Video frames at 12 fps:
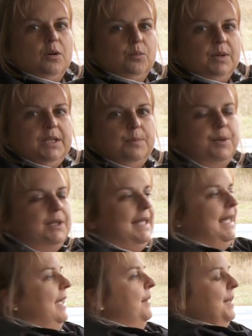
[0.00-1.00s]
When you put
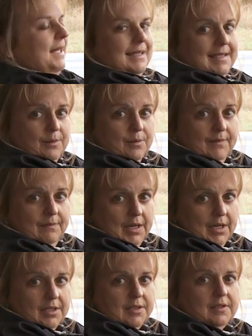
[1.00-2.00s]
the ambulance in
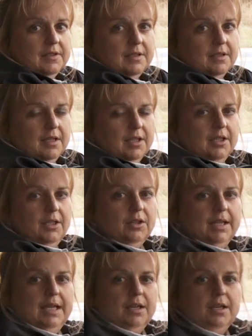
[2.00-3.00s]
reverse, you'll
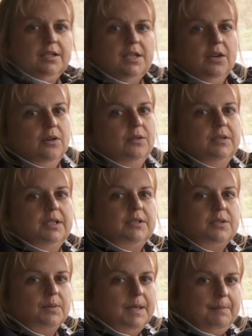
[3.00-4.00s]
hear a tone
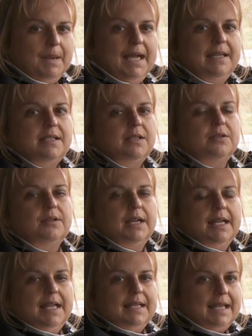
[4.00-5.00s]
to remind you
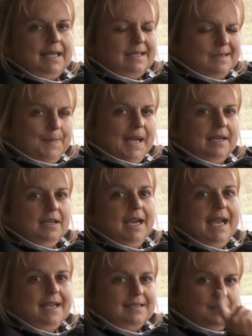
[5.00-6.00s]
that a spotter
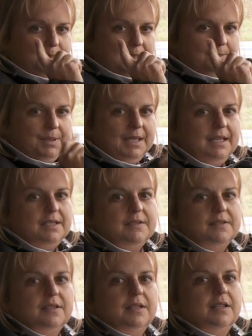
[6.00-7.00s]
has to be in place
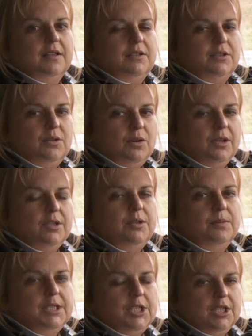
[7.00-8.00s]
in order
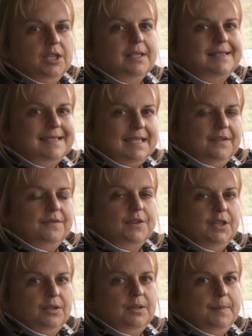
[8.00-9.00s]
to ensure it's safe for
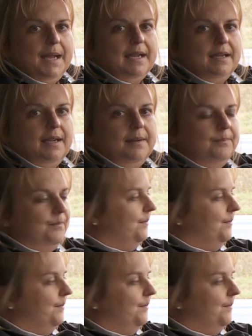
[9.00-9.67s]
you to back up.